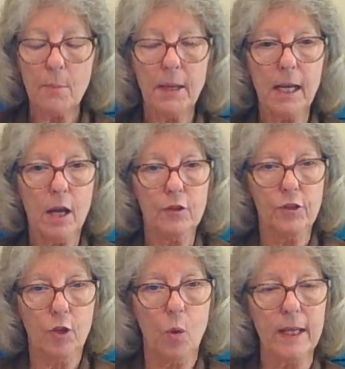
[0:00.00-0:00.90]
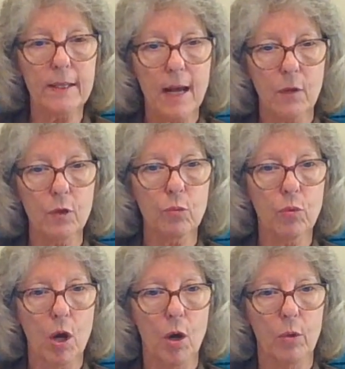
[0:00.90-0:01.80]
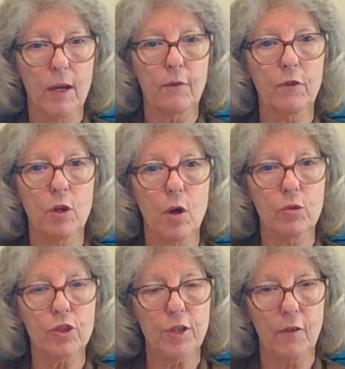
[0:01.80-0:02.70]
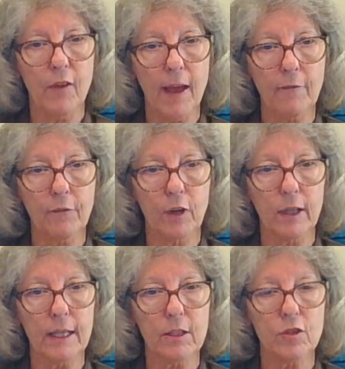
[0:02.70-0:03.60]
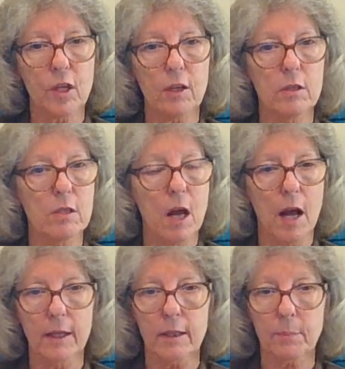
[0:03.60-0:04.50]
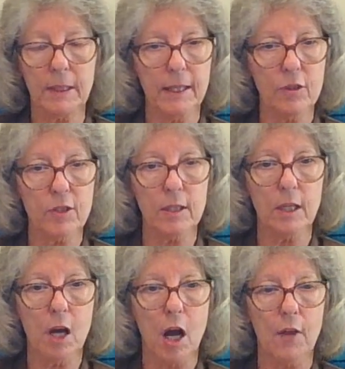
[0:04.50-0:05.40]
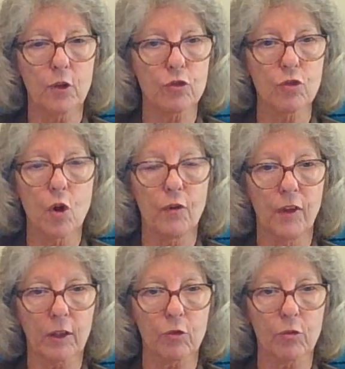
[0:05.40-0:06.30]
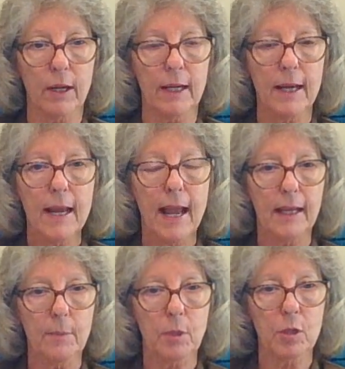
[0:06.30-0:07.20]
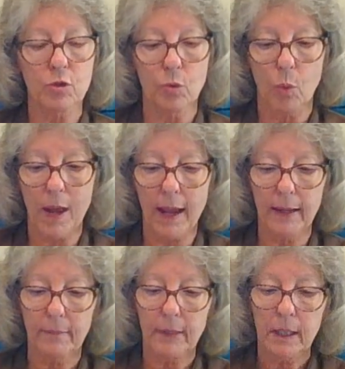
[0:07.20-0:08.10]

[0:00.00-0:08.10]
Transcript: Because going down the road of your own self effort, it's not pleasing to God. There's no victory, and it burns away.